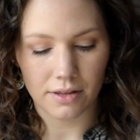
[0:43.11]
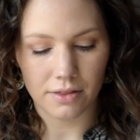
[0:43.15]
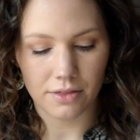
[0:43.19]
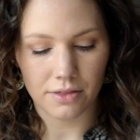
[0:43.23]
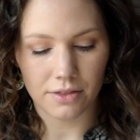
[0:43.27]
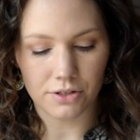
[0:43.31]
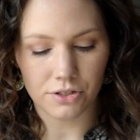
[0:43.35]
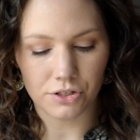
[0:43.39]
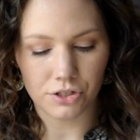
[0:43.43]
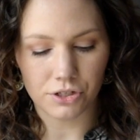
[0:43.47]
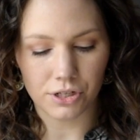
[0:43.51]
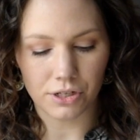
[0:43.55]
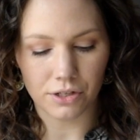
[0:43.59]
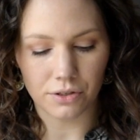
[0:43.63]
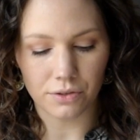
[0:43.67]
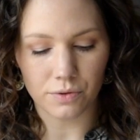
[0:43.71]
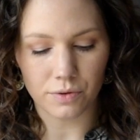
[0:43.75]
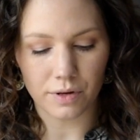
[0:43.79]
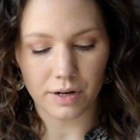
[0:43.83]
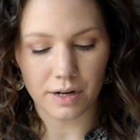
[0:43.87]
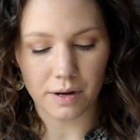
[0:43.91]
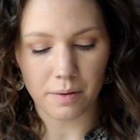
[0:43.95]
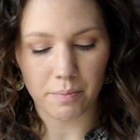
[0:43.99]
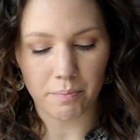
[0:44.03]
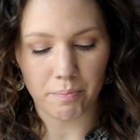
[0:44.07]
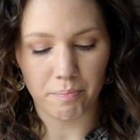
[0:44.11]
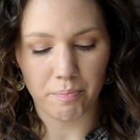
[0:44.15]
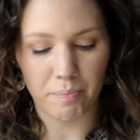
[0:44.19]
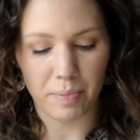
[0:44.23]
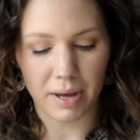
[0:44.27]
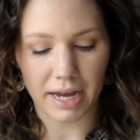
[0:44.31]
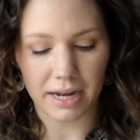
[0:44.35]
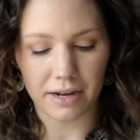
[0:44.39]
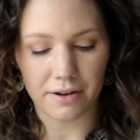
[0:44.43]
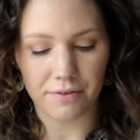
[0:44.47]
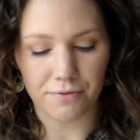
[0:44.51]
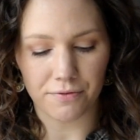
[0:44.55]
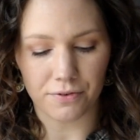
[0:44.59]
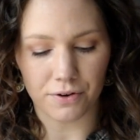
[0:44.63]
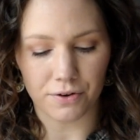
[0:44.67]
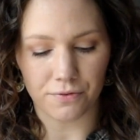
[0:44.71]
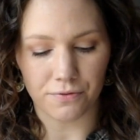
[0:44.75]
The children beg for